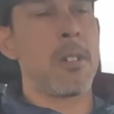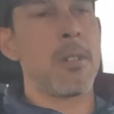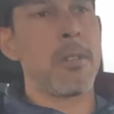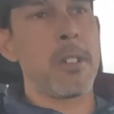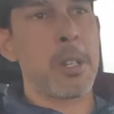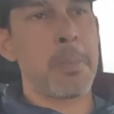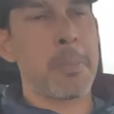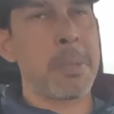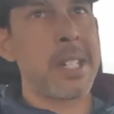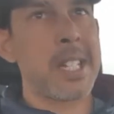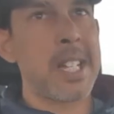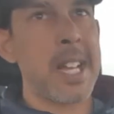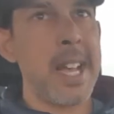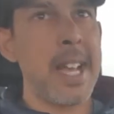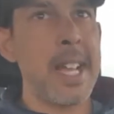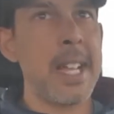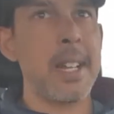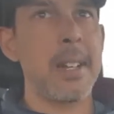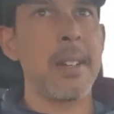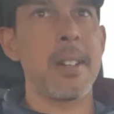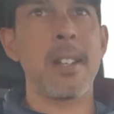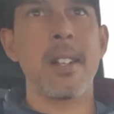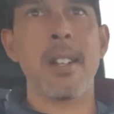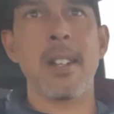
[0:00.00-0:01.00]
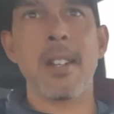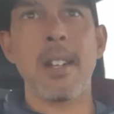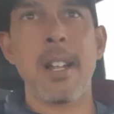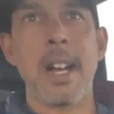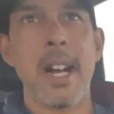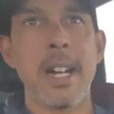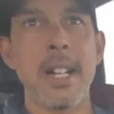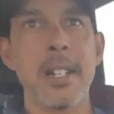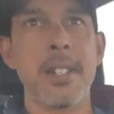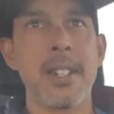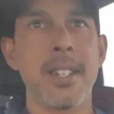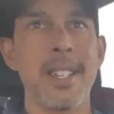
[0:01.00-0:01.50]
pertain
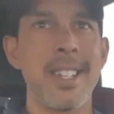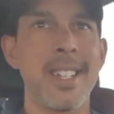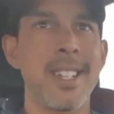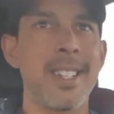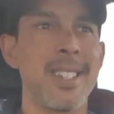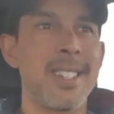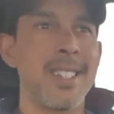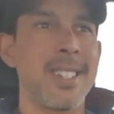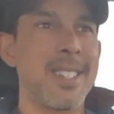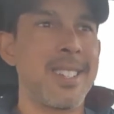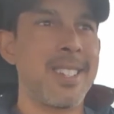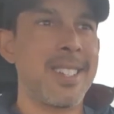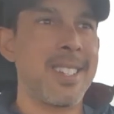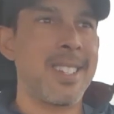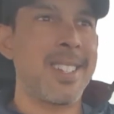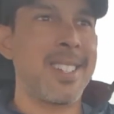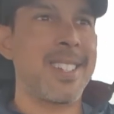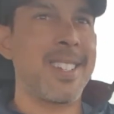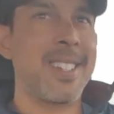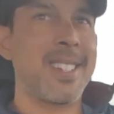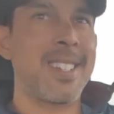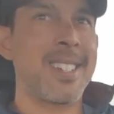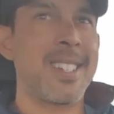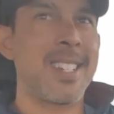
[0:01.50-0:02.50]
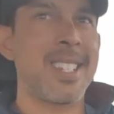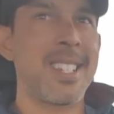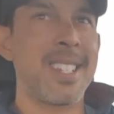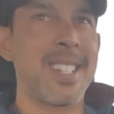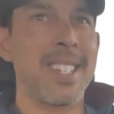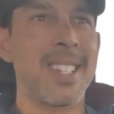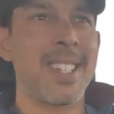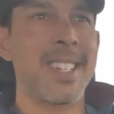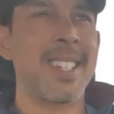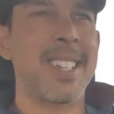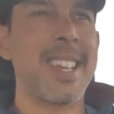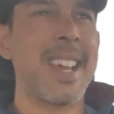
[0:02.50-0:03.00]
largely to
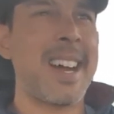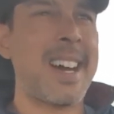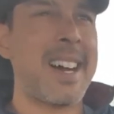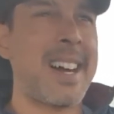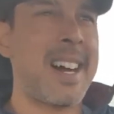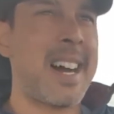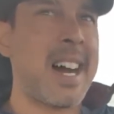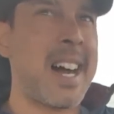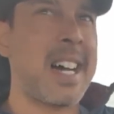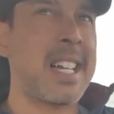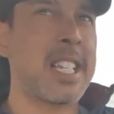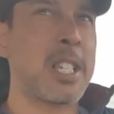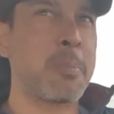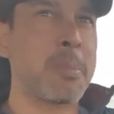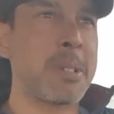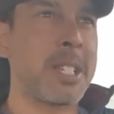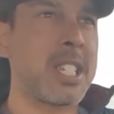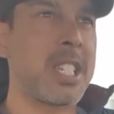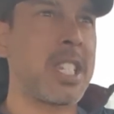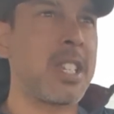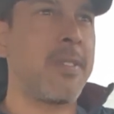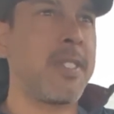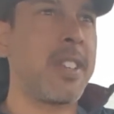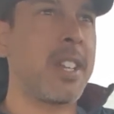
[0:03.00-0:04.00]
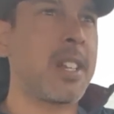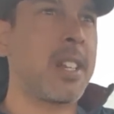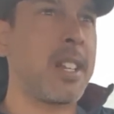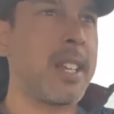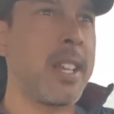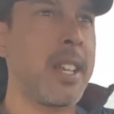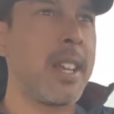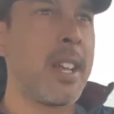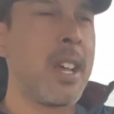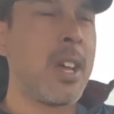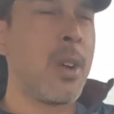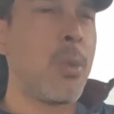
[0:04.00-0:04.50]
the car
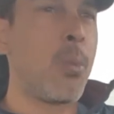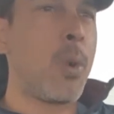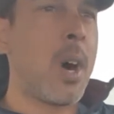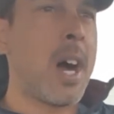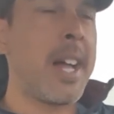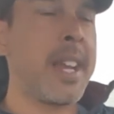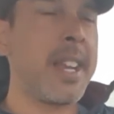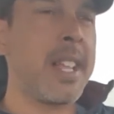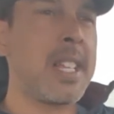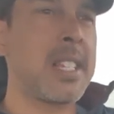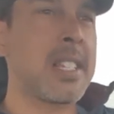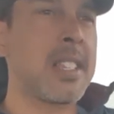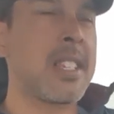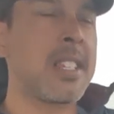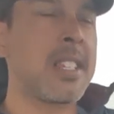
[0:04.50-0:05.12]
specifically. One is the